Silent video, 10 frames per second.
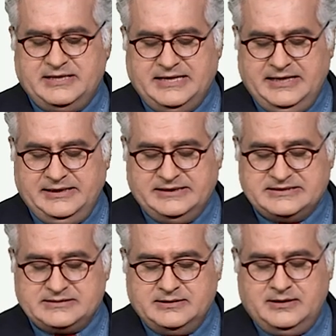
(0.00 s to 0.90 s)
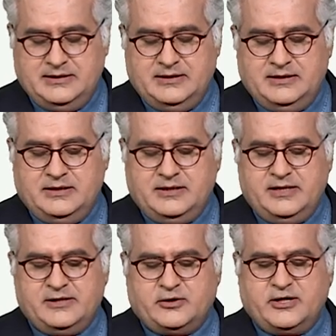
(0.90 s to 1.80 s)
in hand is
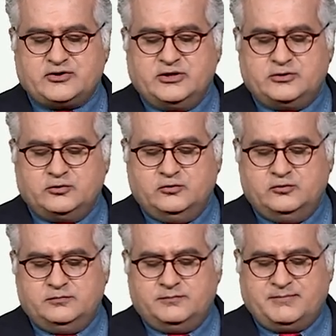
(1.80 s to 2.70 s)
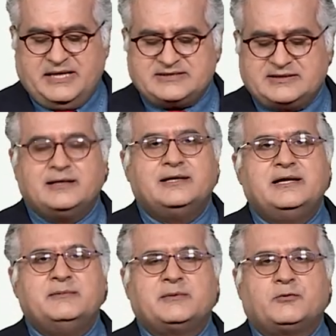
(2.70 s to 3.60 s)
Introduction to Pakistan
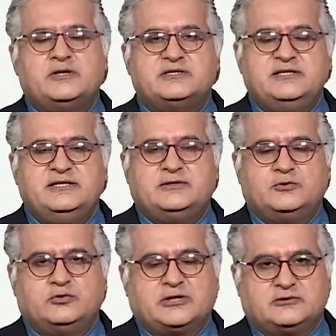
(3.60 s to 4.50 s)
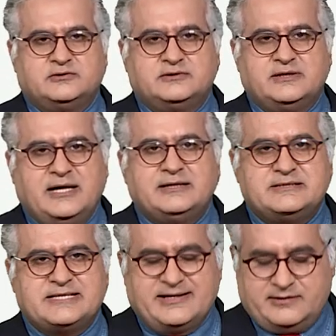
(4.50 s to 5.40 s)
Labor Policy
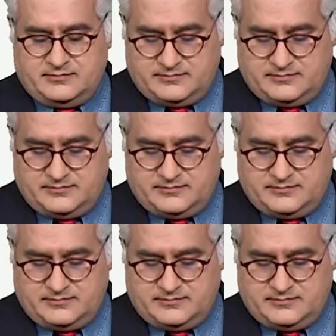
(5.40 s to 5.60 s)
2010.